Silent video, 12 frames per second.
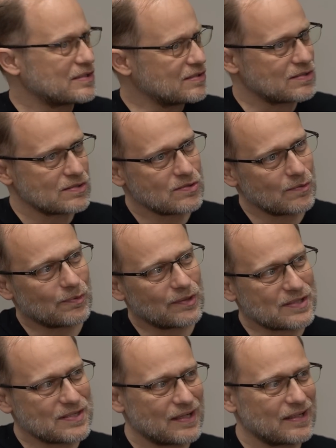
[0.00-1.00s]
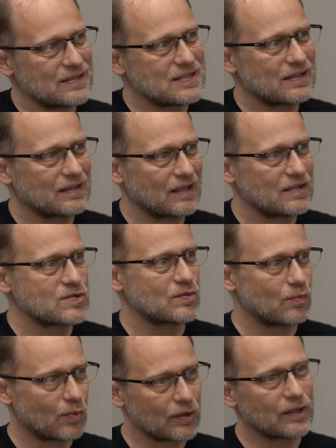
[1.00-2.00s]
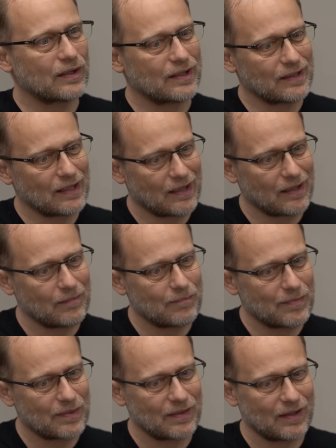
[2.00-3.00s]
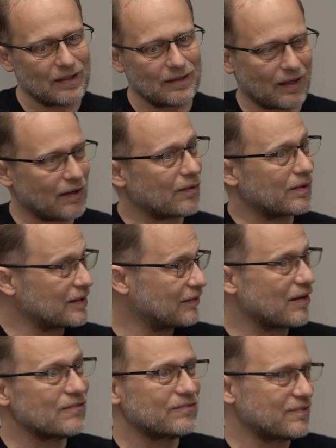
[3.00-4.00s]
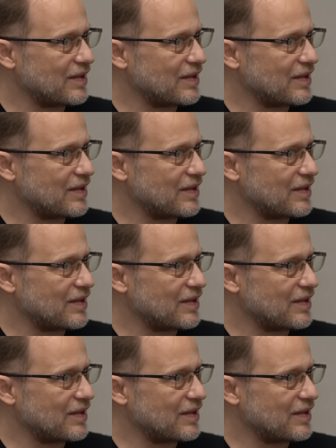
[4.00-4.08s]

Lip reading: just super excited to get to work on a game that I already loved.